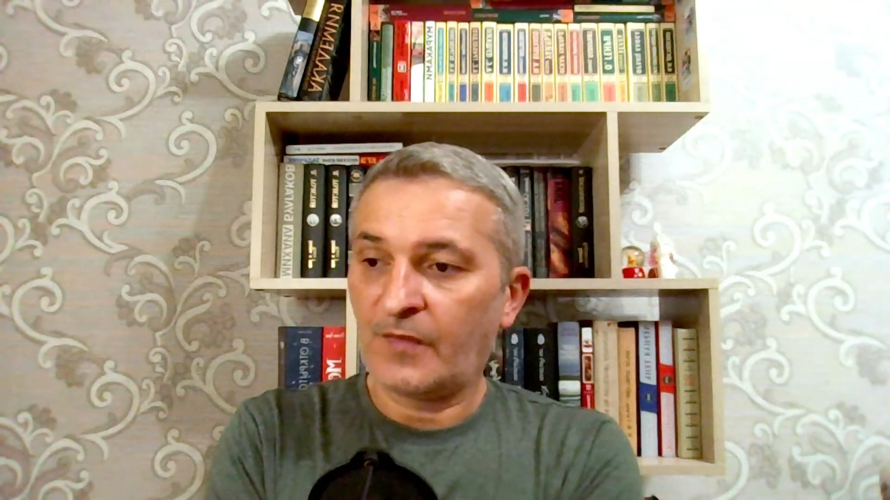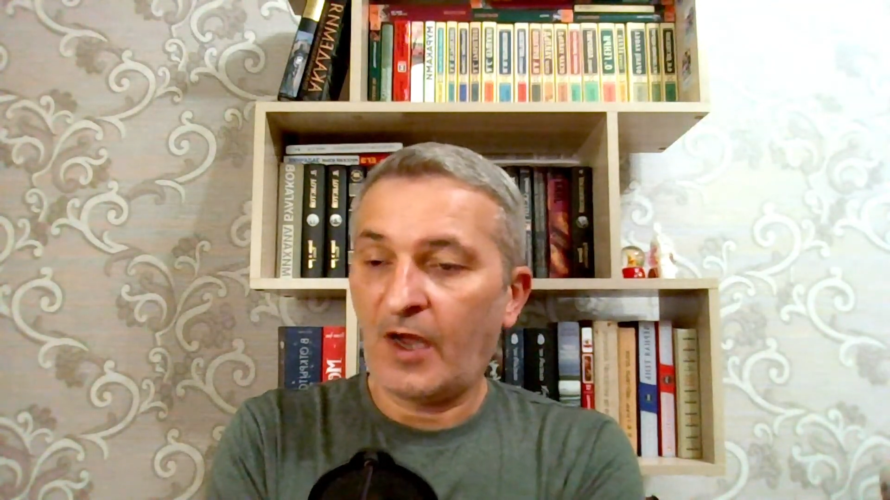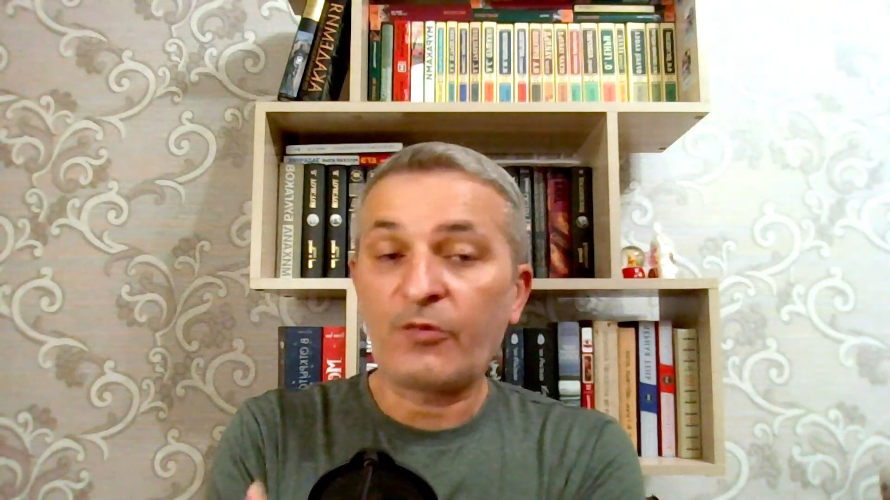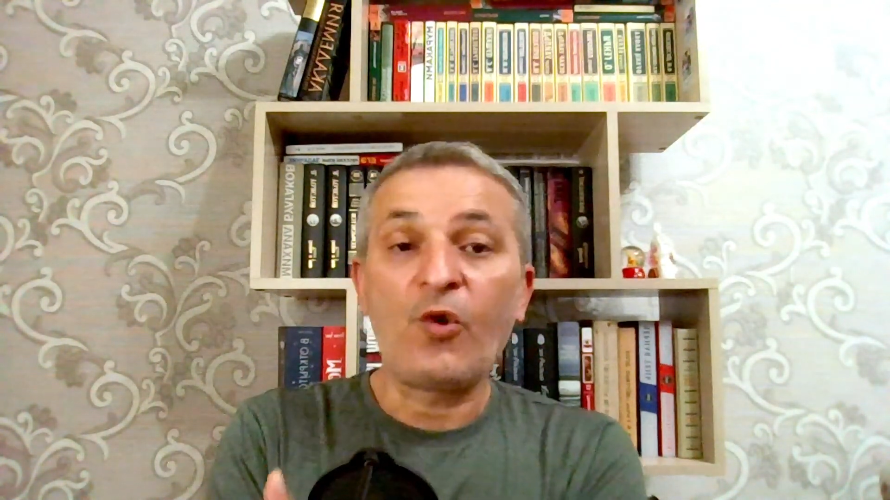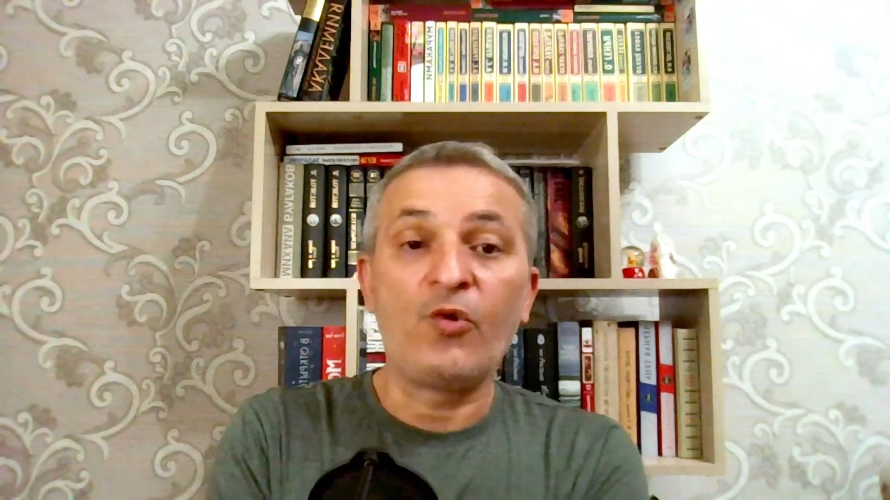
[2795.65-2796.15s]

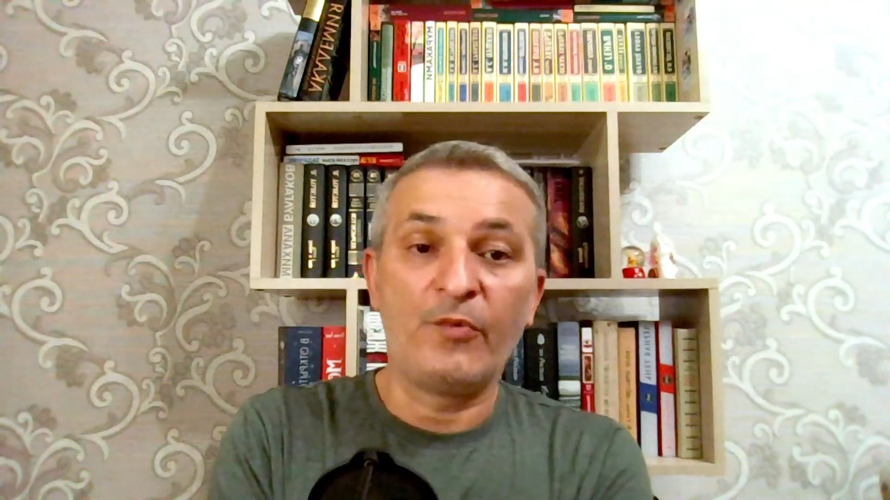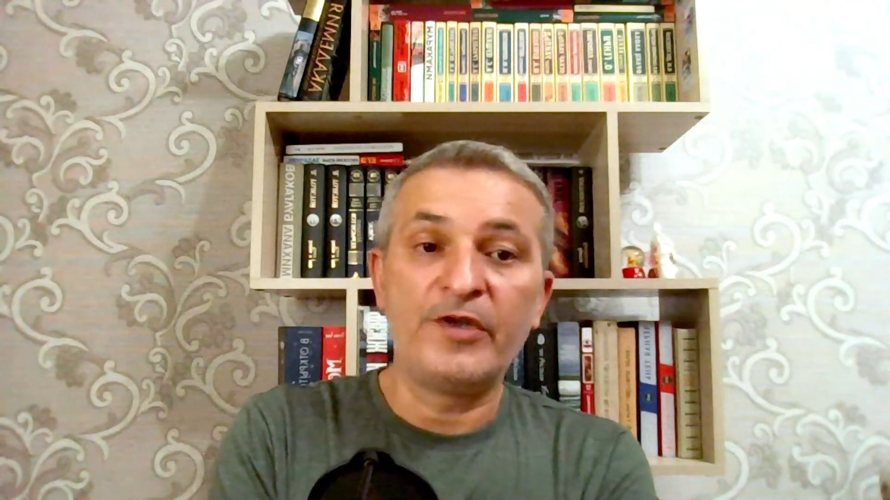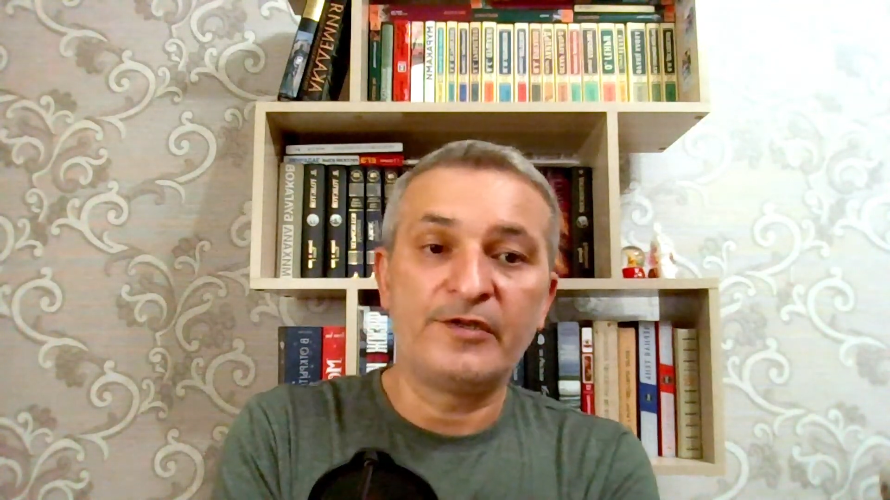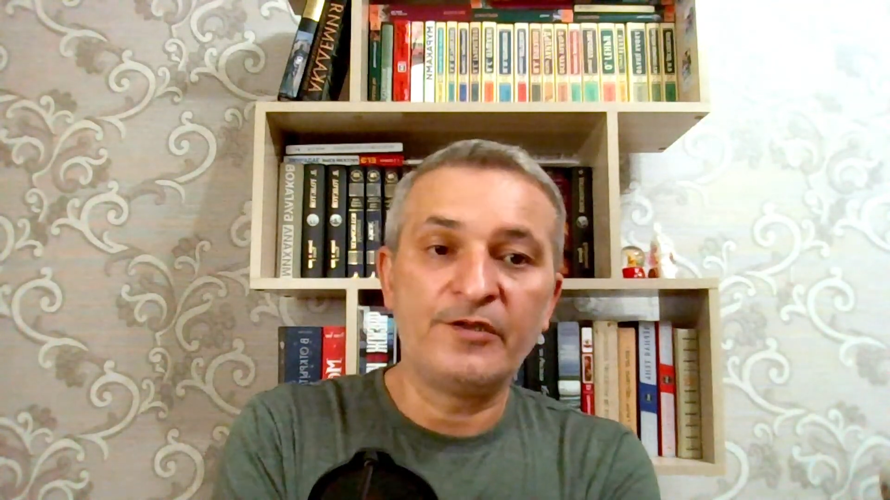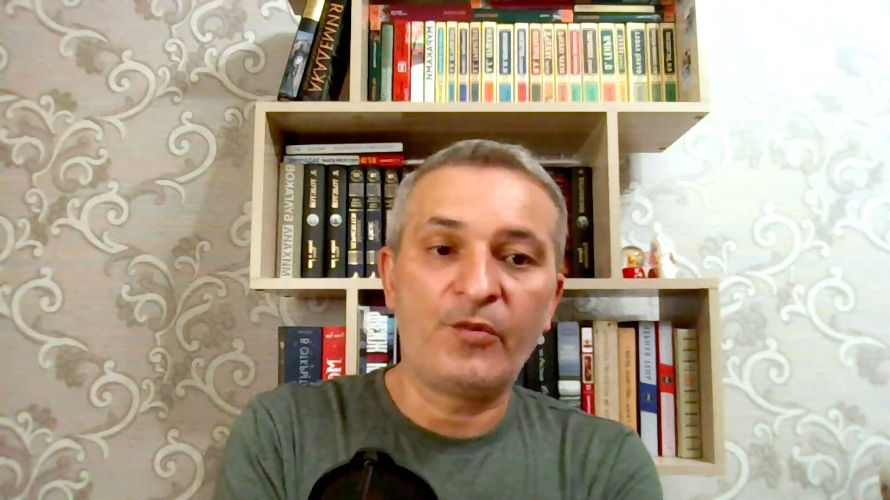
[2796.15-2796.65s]

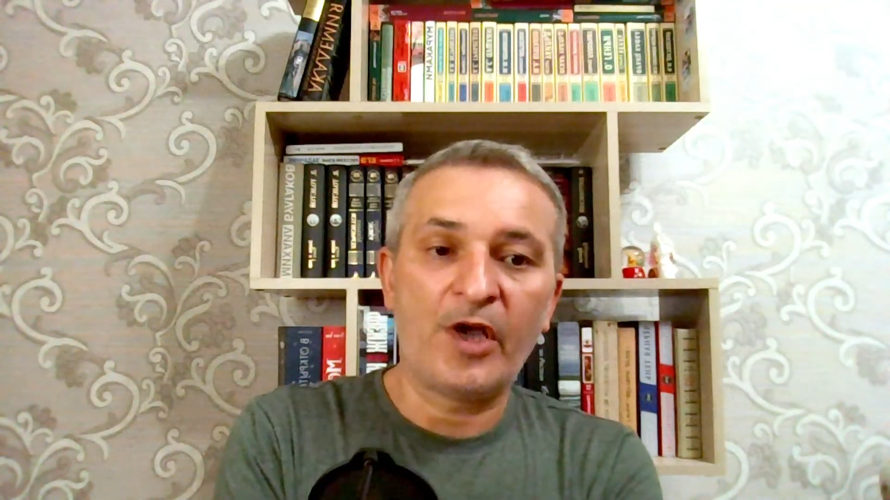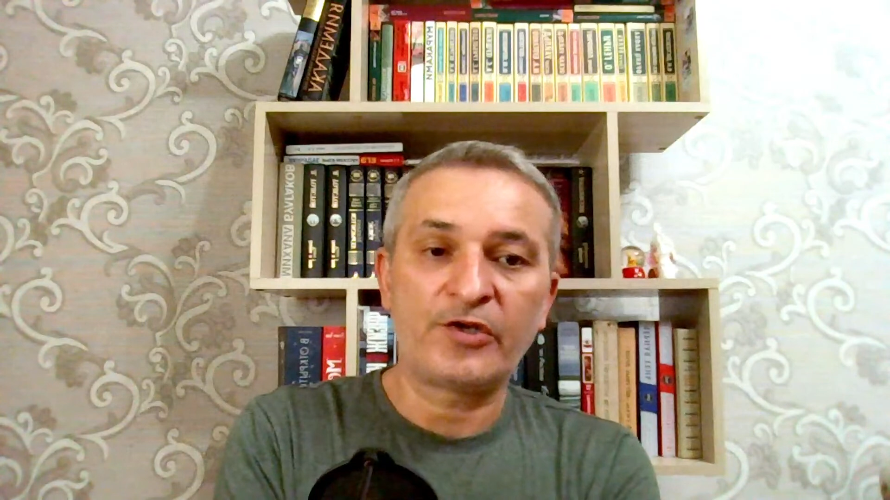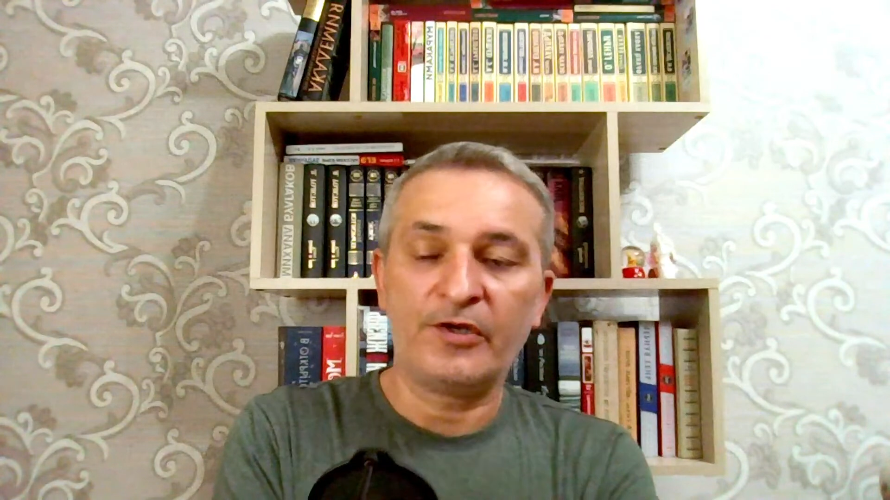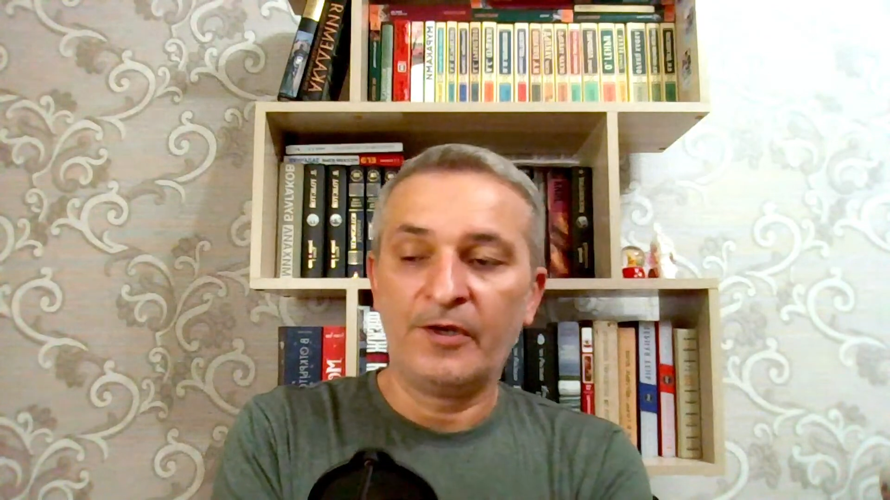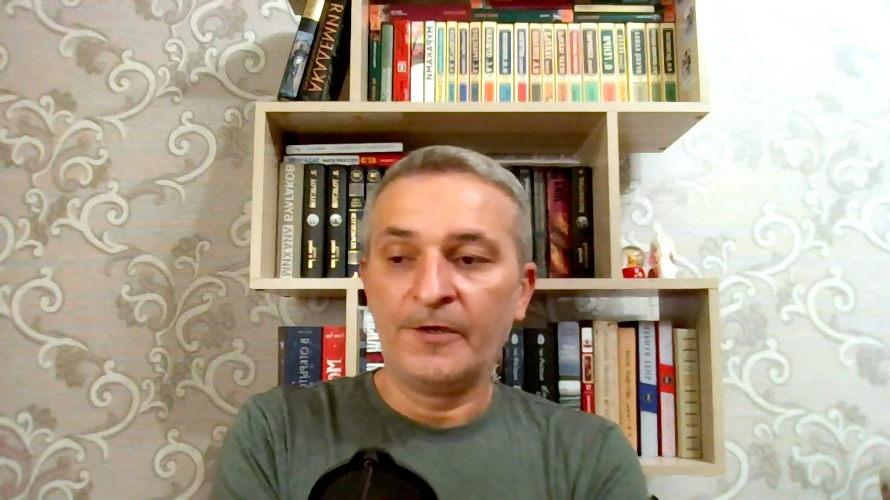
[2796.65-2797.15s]
autonomies in Russia.